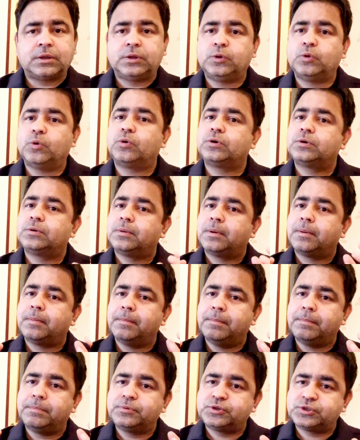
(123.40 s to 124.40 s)
your
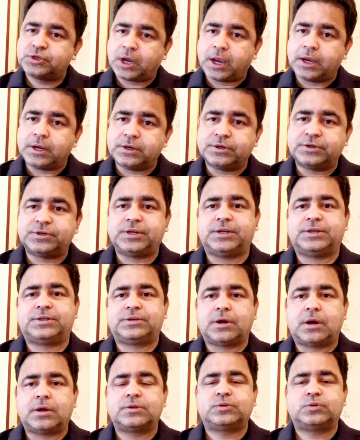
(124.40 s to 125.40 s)
child
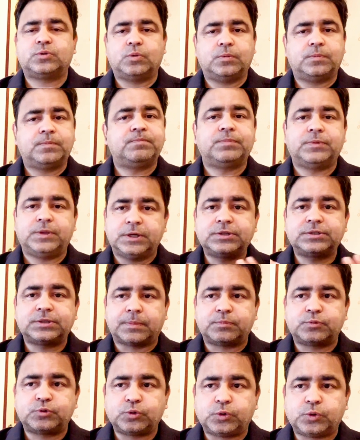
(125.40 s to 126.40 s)
data. So it's
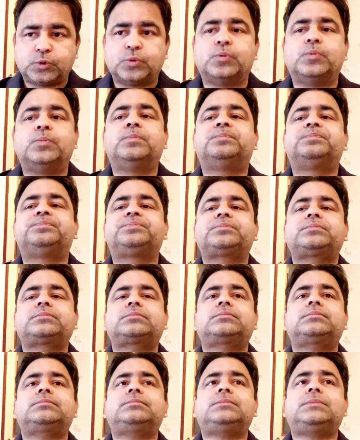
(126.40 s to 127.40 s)
up to you.
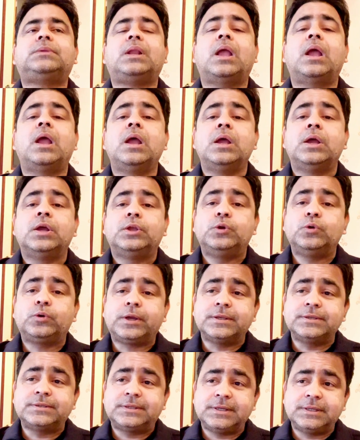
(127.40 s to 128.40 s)
You
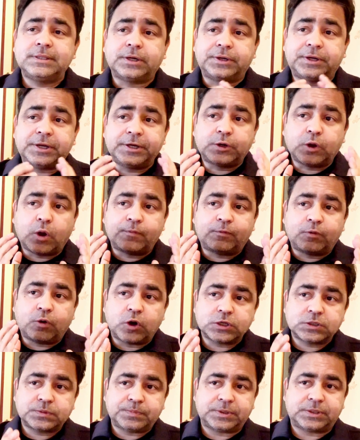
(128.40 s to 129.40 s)
can see the data of
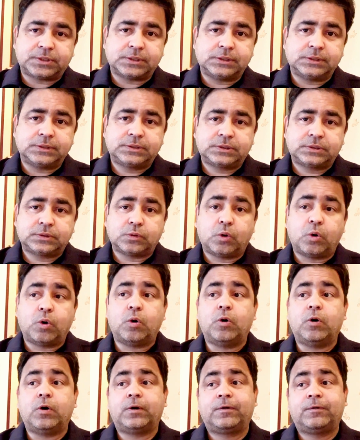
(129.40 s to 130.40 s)
hospitals
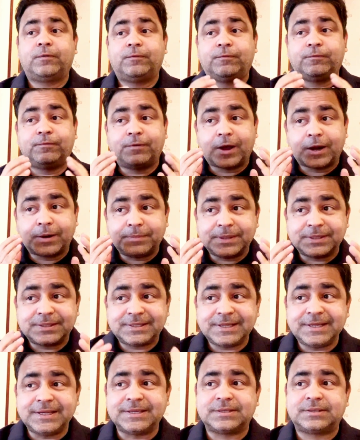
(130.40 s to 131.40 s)
or
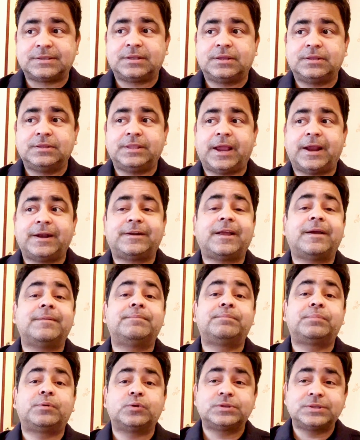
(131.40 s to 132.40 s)
pharmacies that
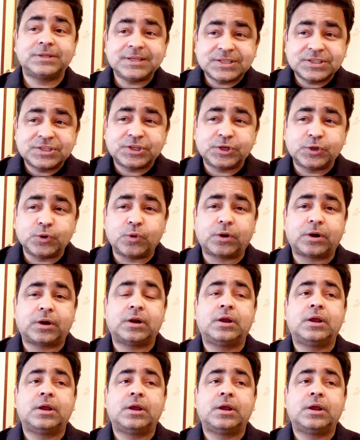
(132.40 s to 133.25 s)
have processed your